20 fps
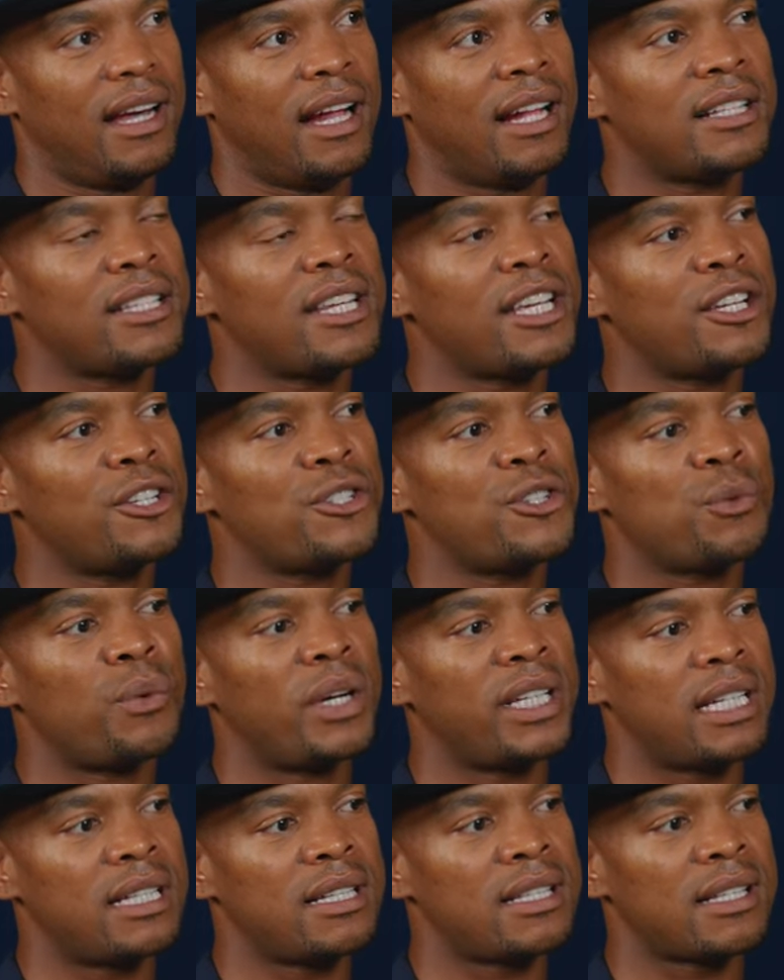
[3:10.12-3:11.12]
I'll take you to
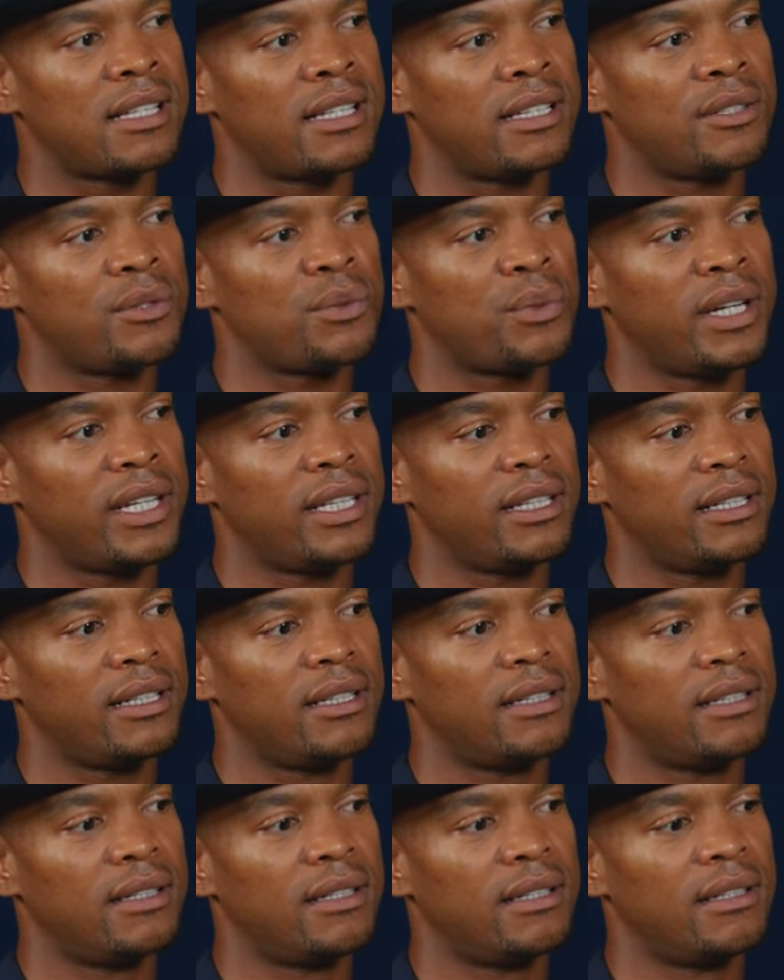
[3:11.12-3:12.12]
one incident
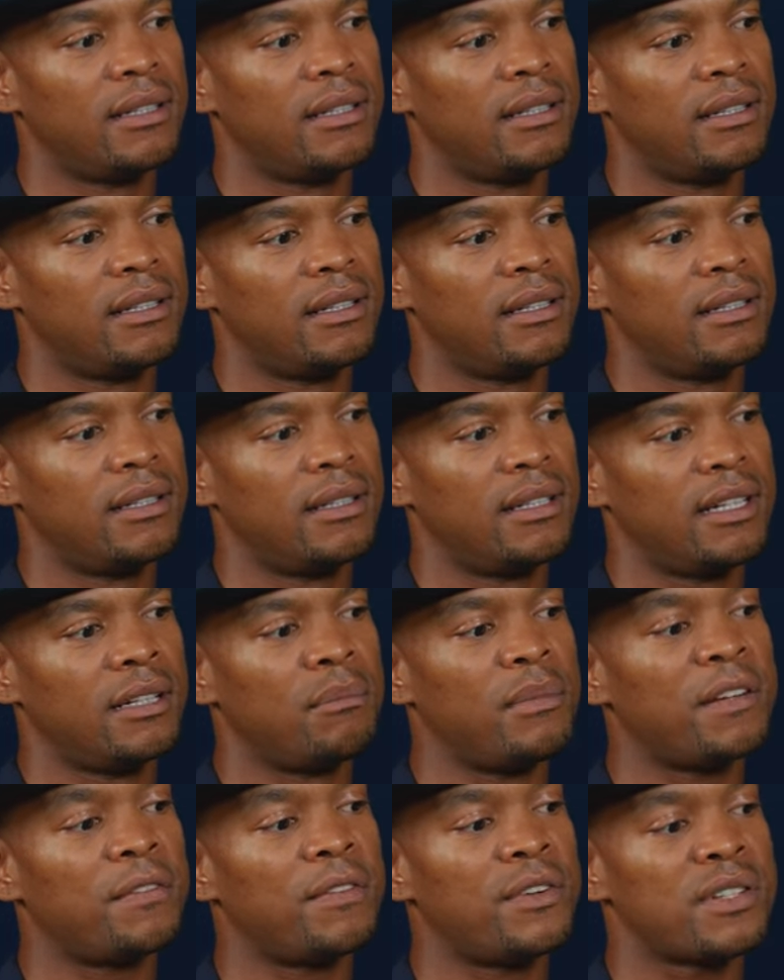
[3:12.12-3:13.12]
when,
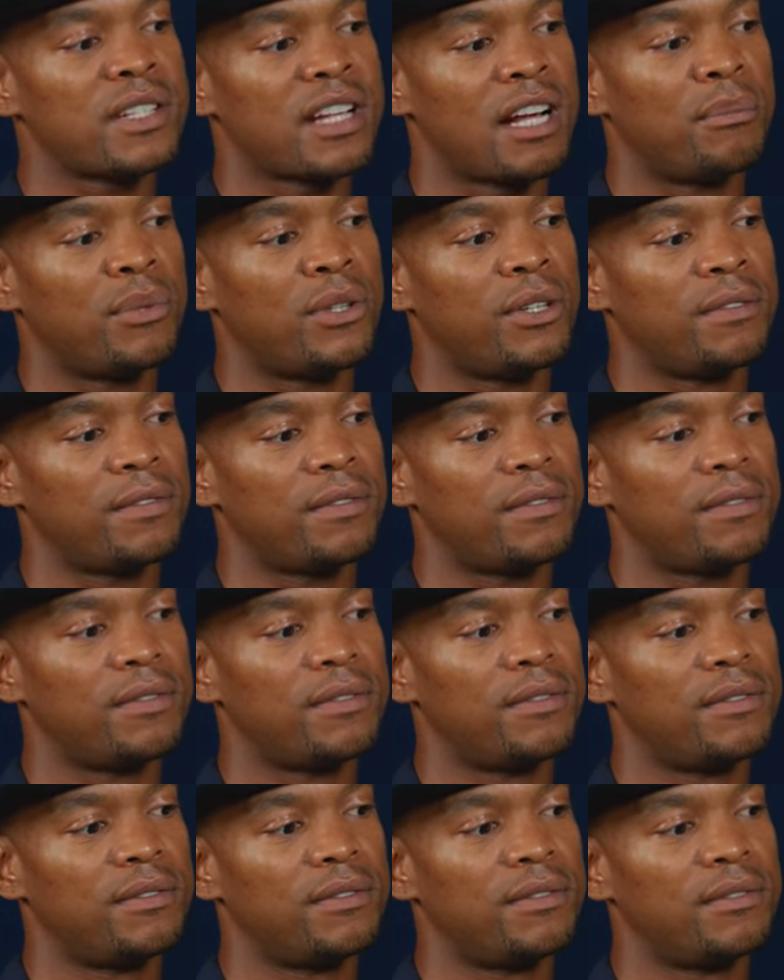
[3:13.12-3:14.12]
in my first couple of
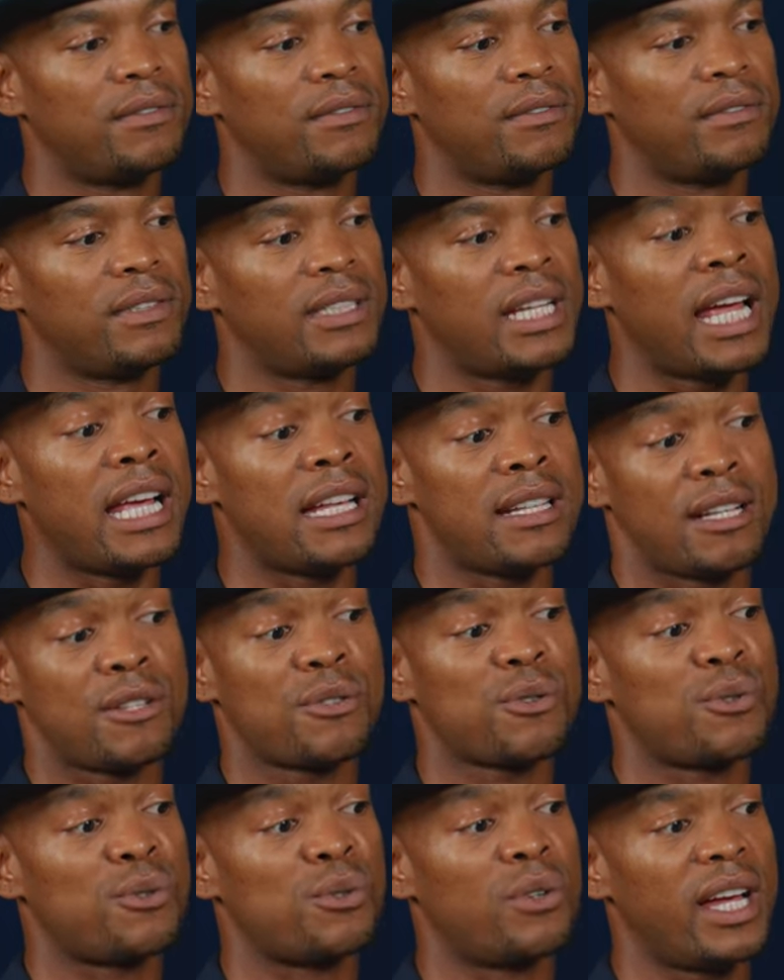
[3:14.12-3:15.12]
days at
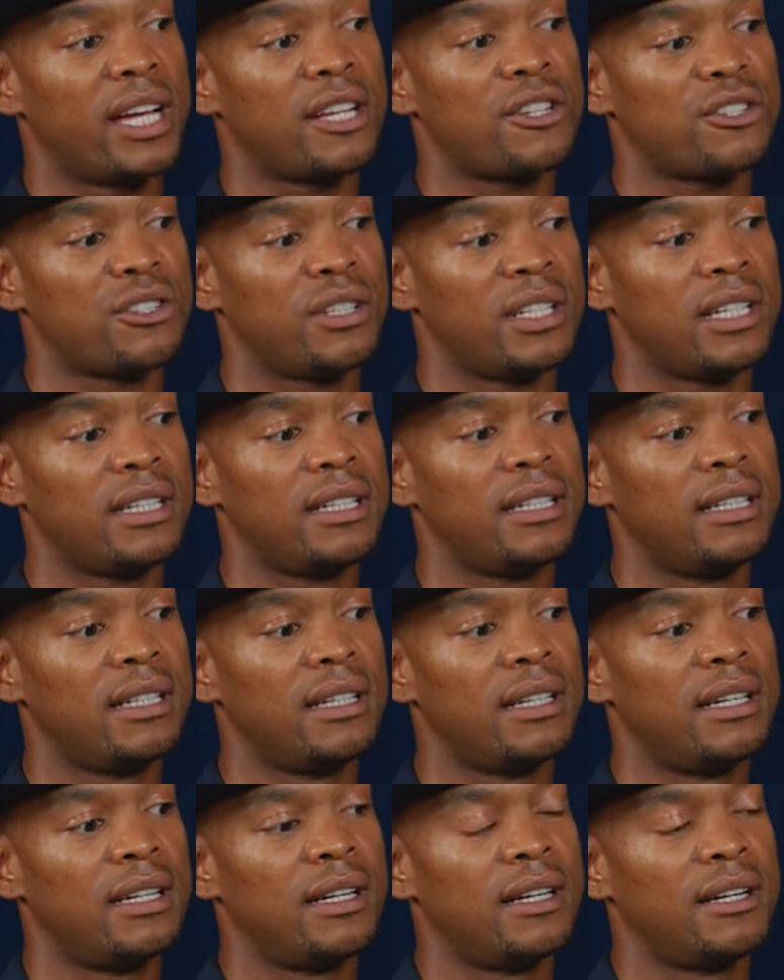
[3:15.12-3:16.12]
school, actually,
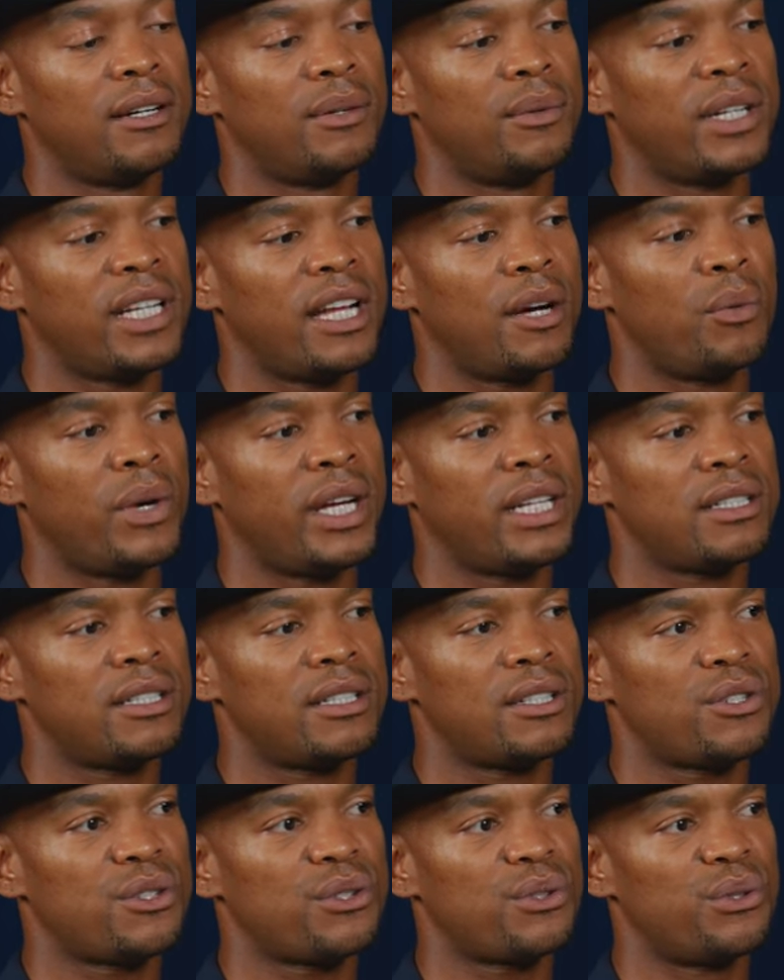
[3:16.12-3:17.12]
when I
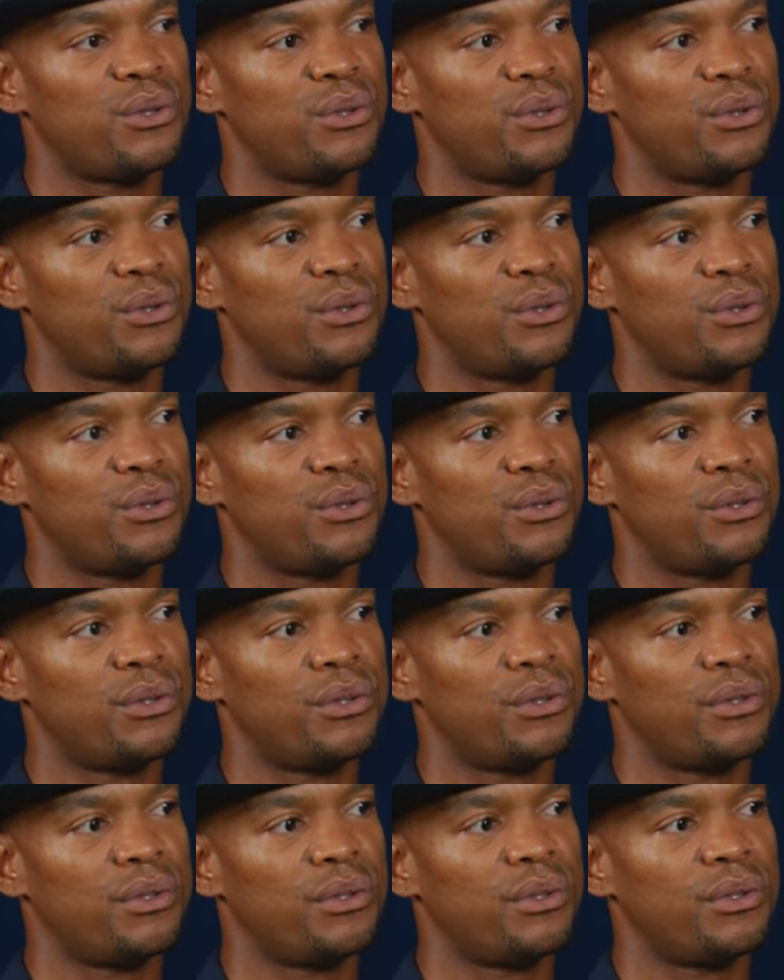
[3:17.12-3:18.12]
went to
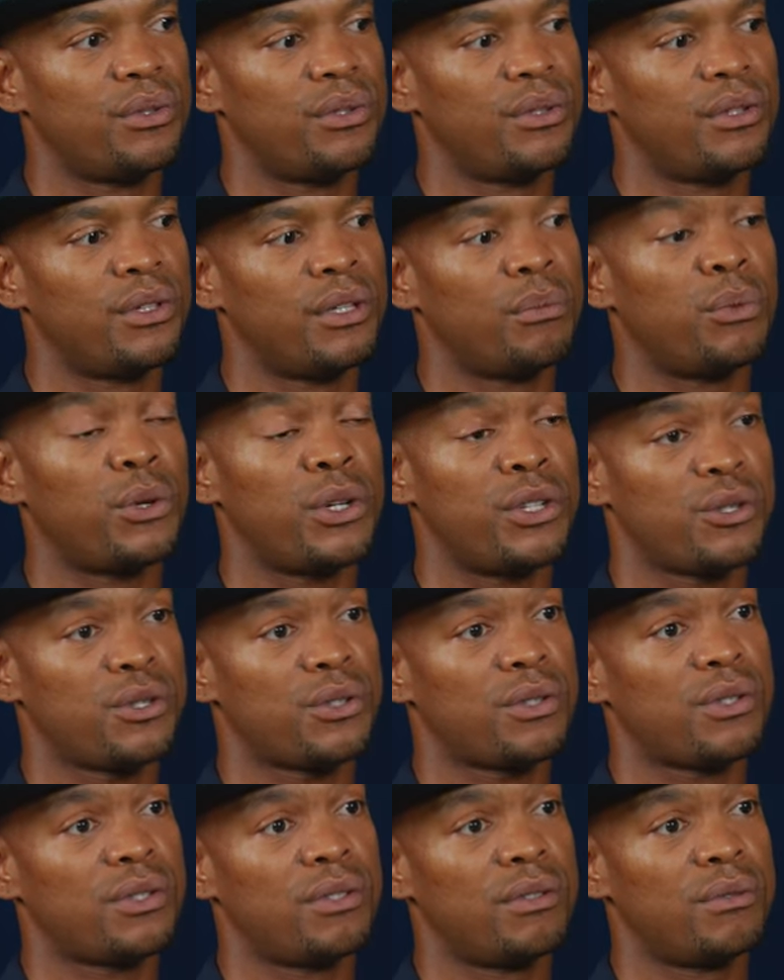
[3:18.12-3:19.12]
the
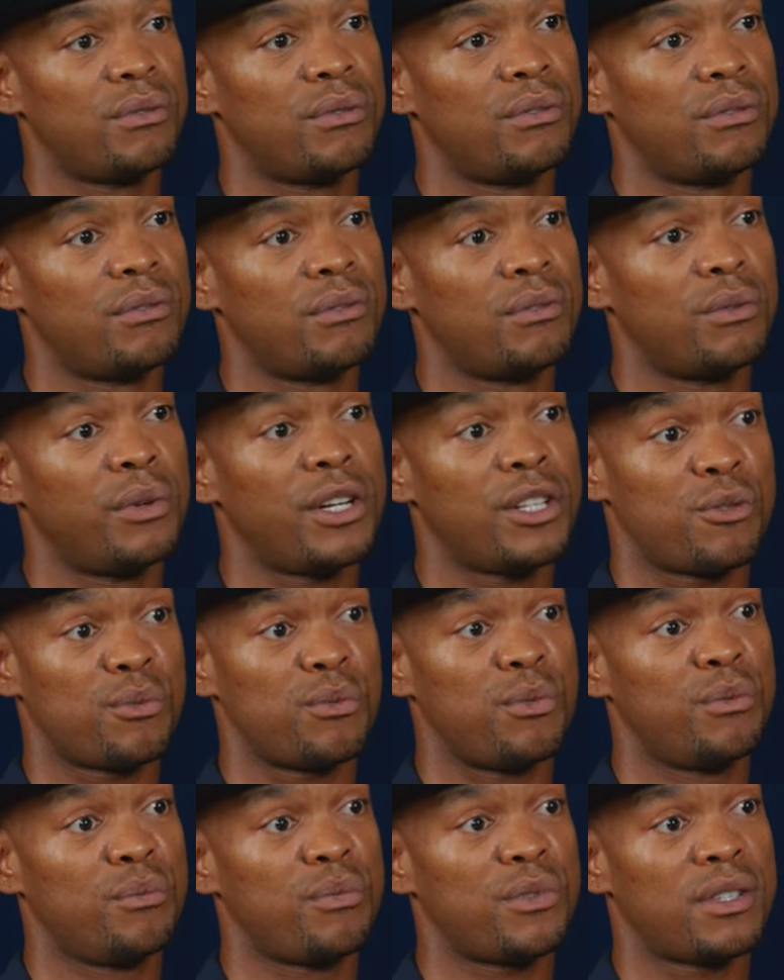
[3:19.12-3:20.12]
boys'
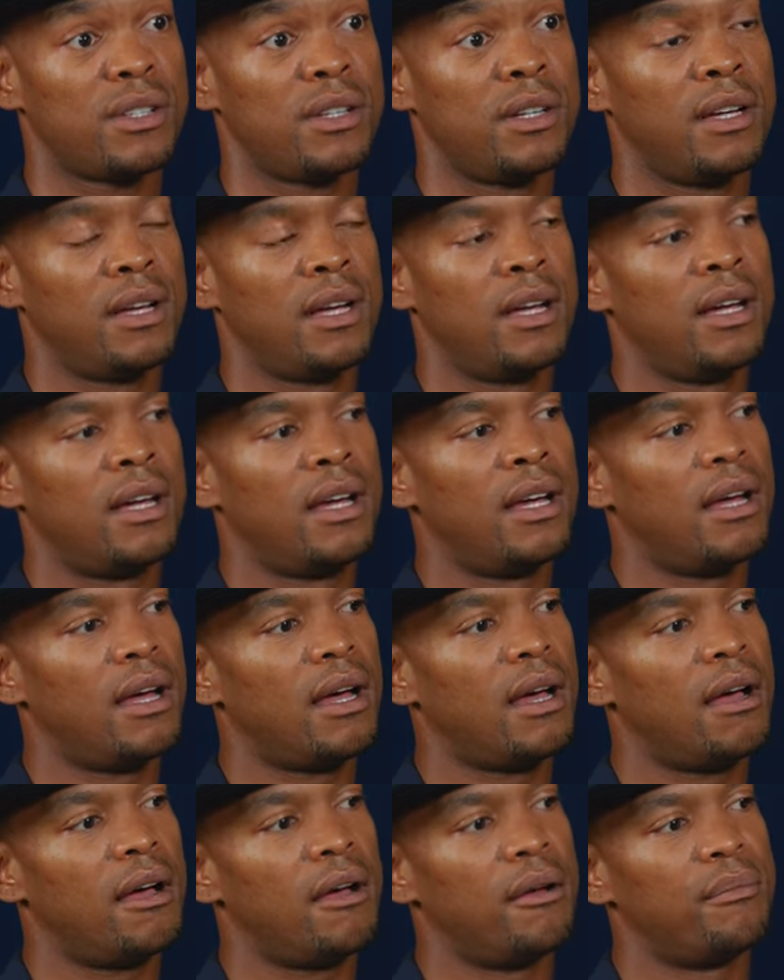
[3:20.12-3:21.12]
restrooms,
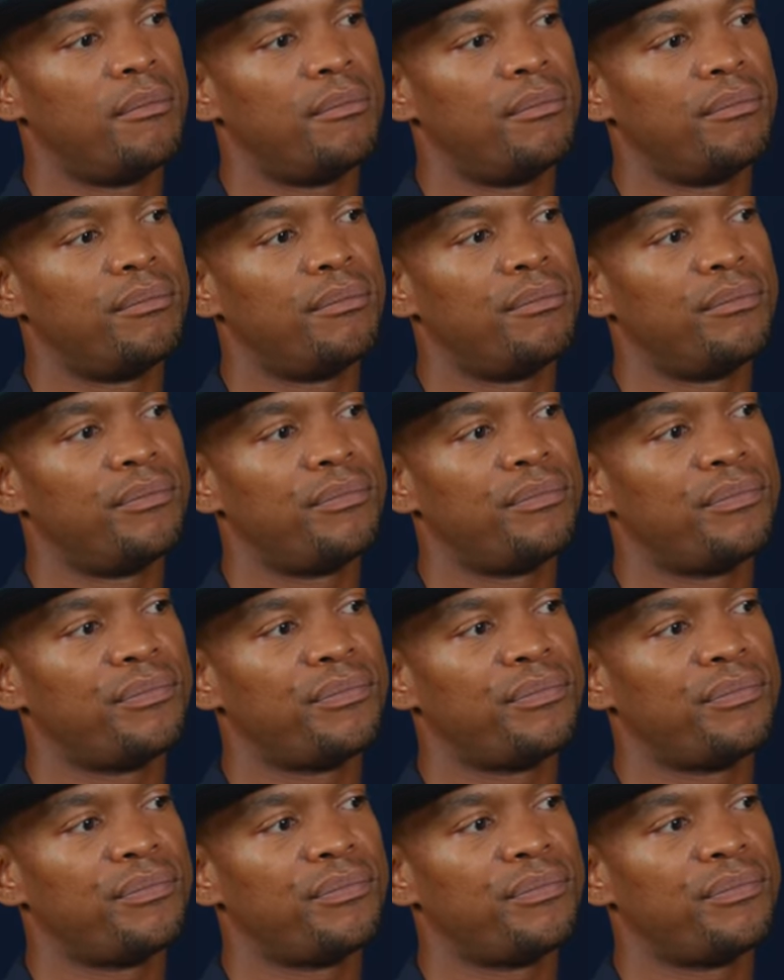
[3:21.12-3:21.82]
and